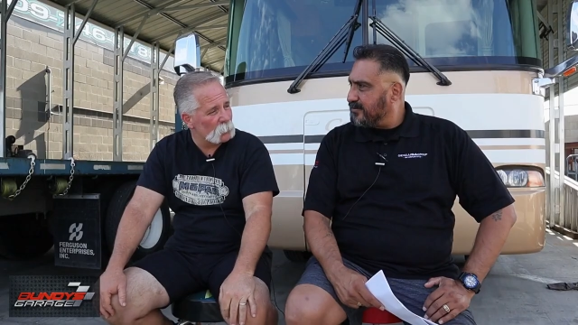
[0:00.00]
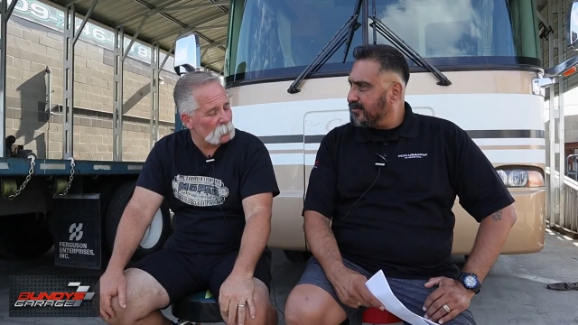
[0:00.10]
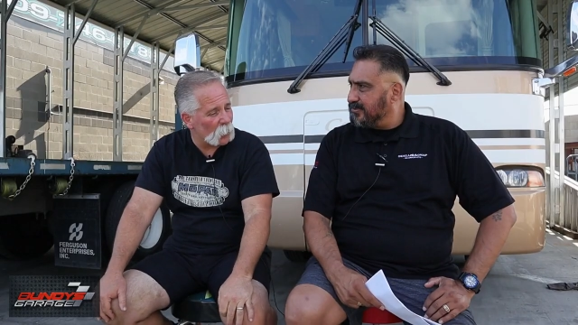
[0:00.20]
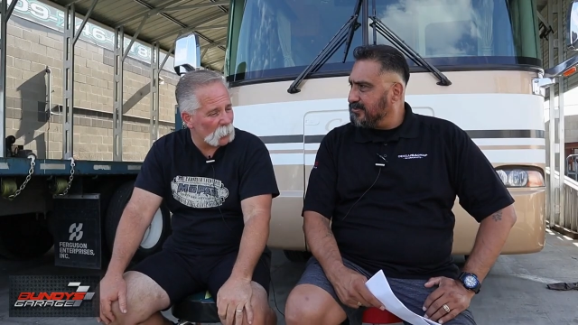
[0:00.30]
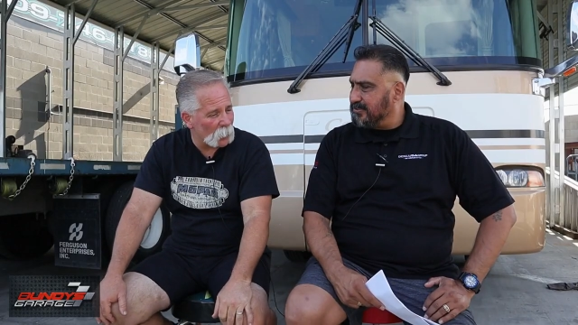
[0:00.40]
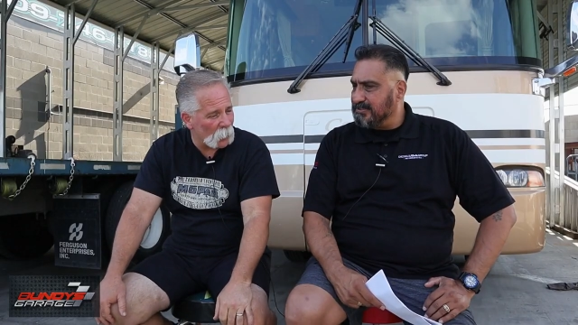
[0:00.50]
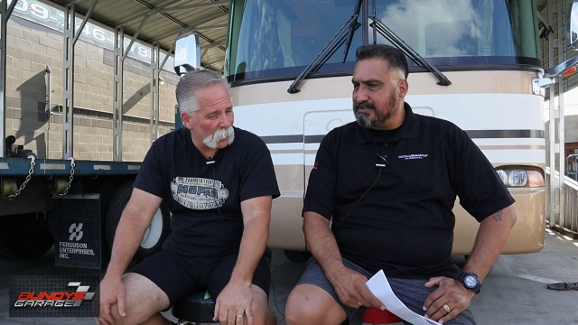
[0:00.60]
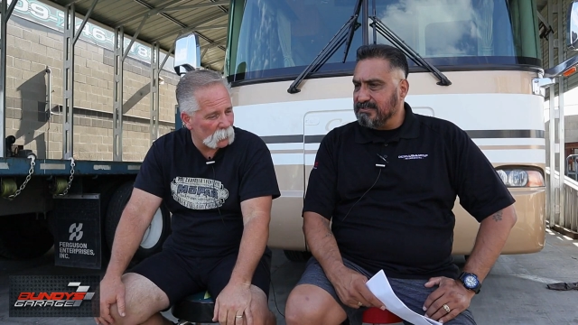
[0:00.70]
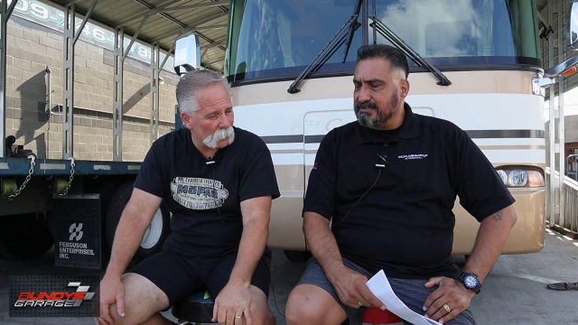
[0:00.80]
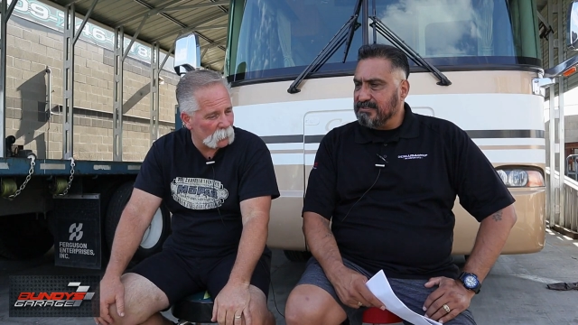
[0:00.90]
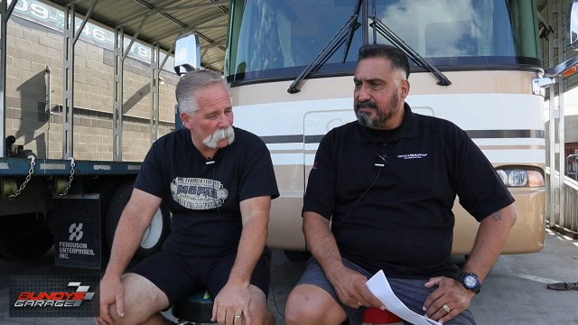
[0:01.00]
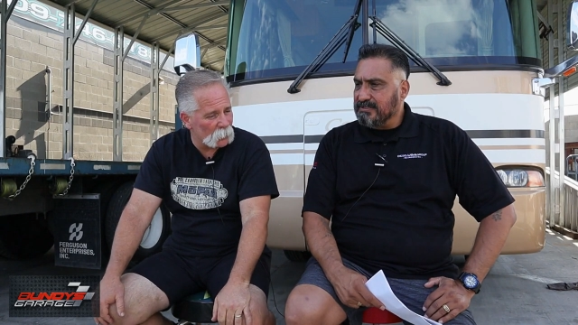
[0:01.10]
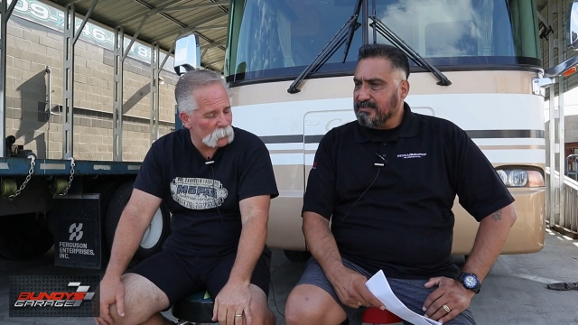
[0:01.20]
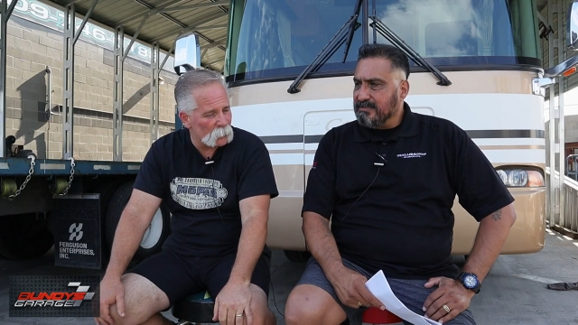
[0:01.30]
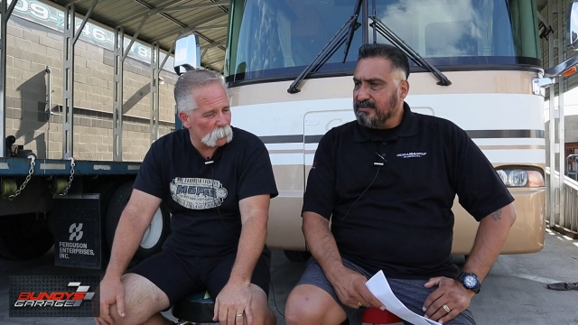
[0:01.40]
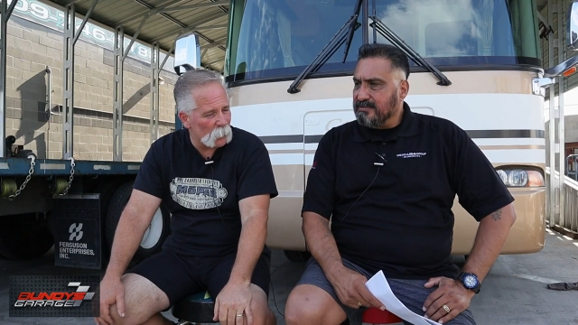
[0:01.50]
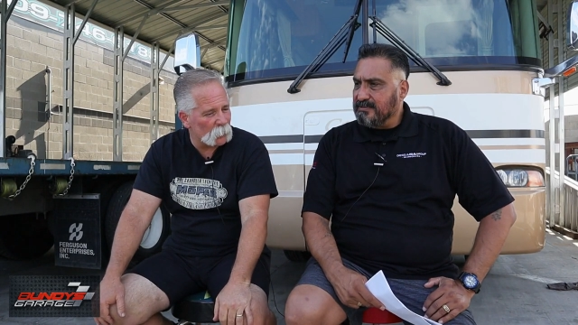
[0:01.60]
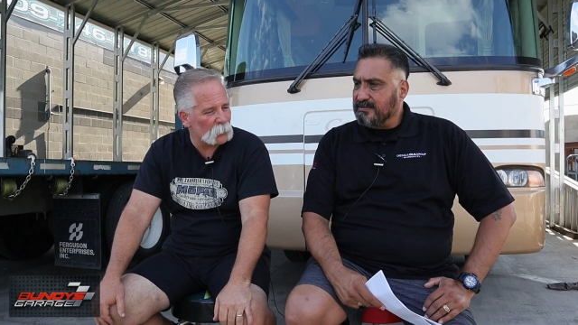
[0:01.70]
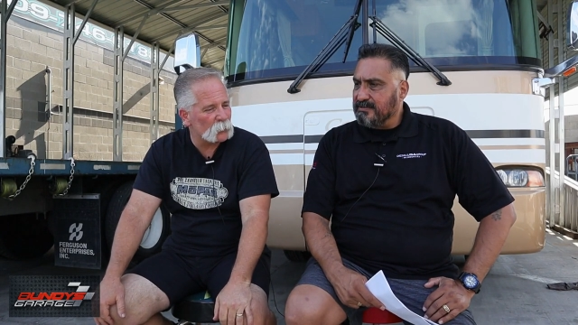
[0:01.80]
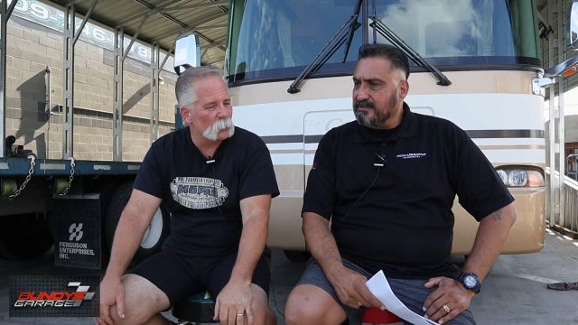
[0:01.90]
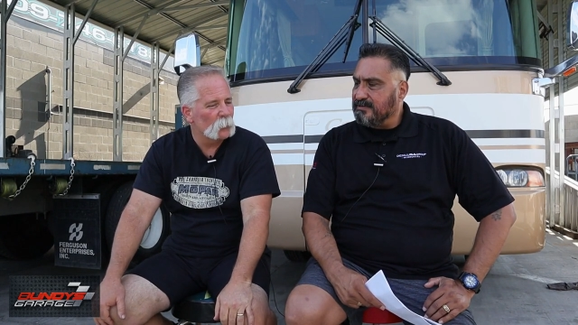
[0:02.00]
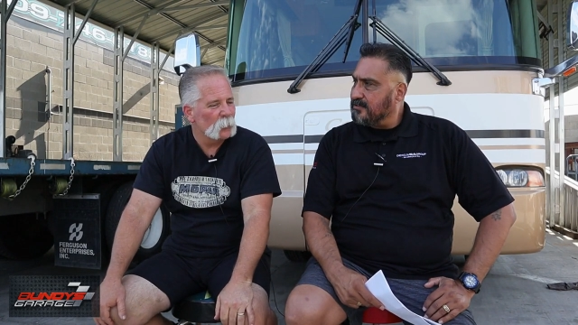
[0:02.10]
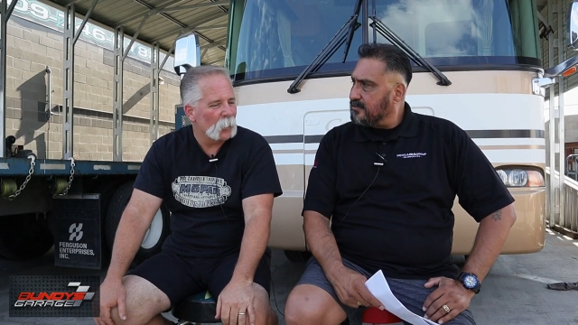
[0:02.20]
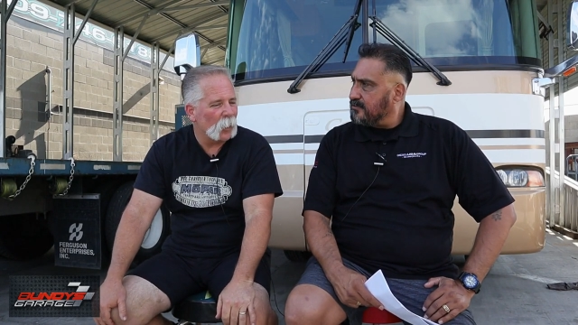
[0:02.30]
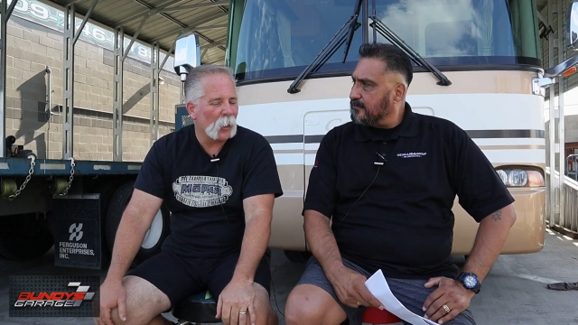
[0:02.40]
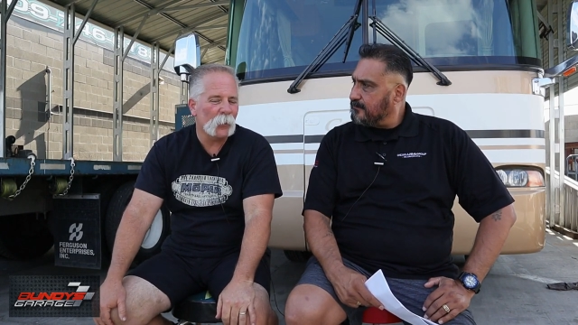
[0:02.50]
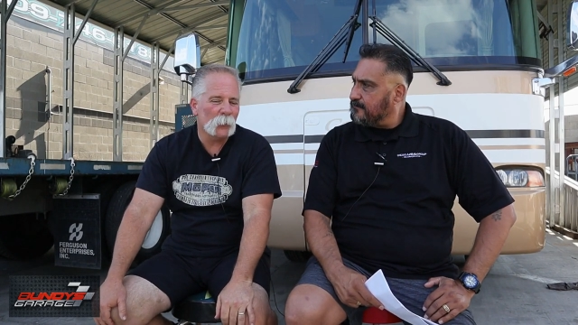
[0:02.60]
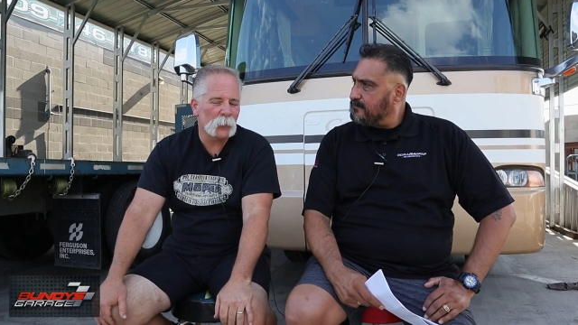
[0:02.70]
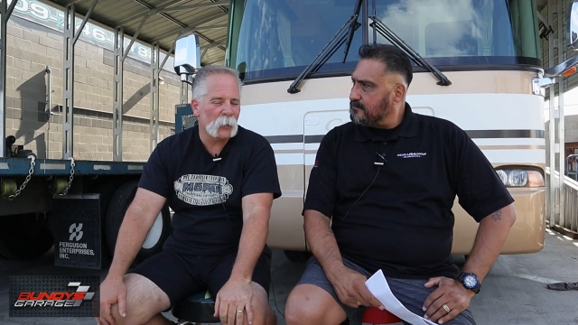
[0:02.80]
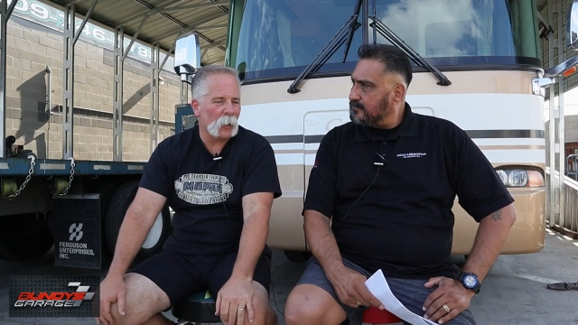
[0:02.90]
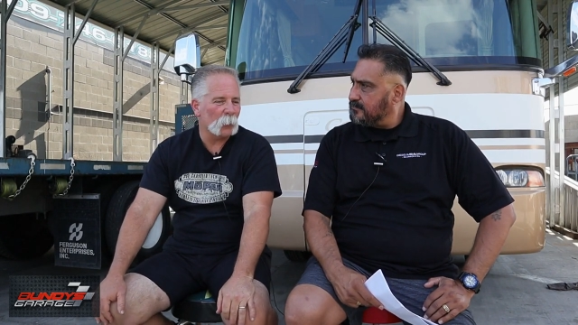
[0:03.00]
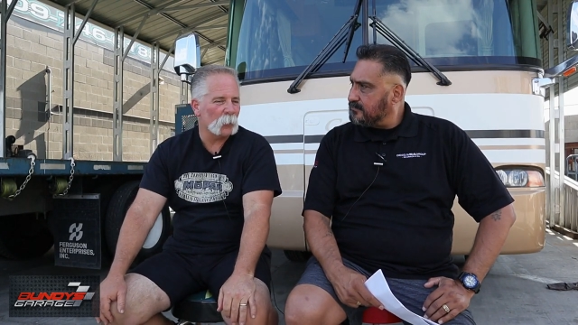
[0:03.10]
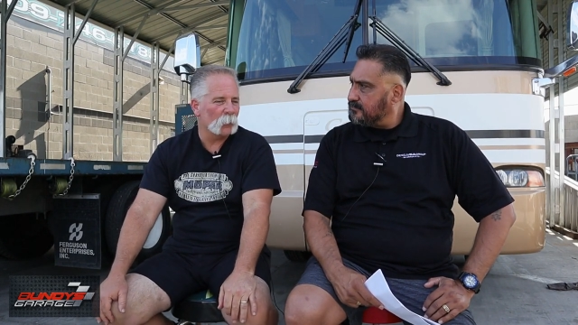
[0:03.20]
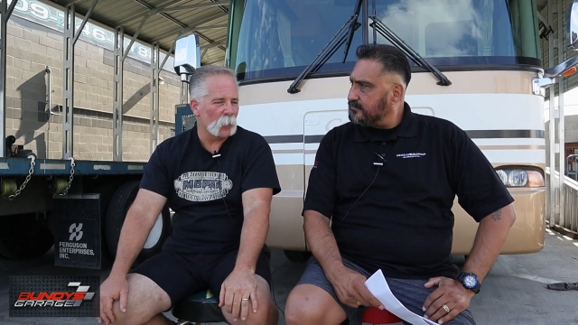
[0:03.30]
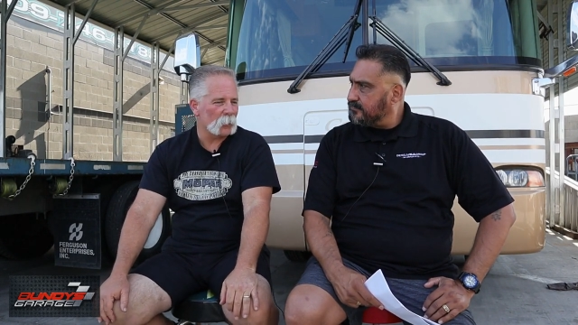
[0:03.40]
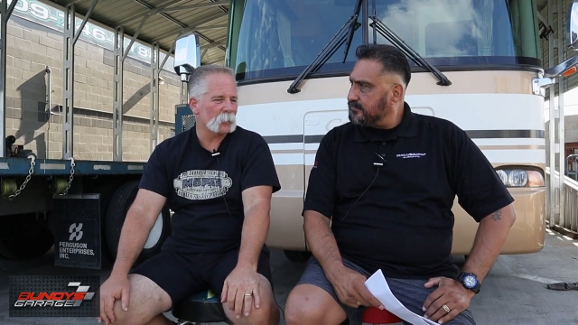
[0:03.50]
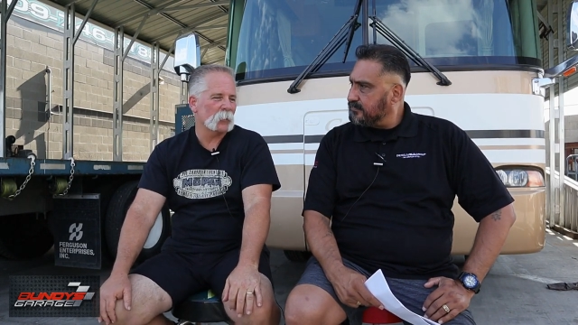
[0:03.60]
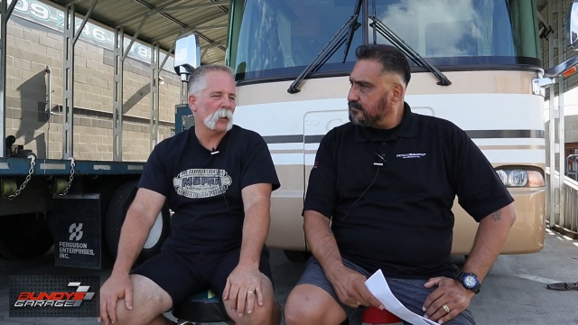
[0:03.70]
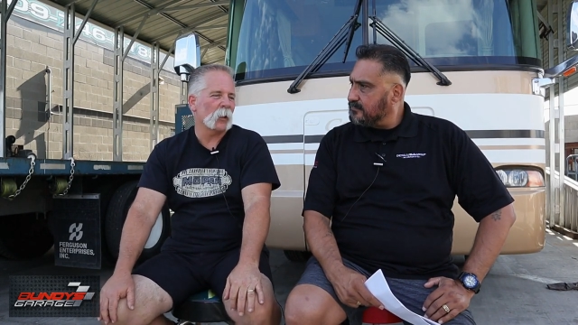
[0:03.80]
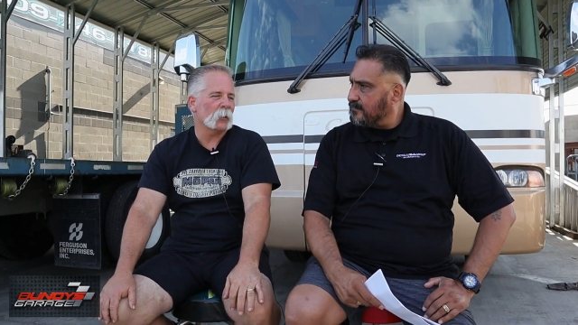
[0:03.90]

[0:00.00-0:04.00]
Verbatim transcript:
Speaker 1: we've seen a lot of that and, and just some bad things so i don't think i would invest in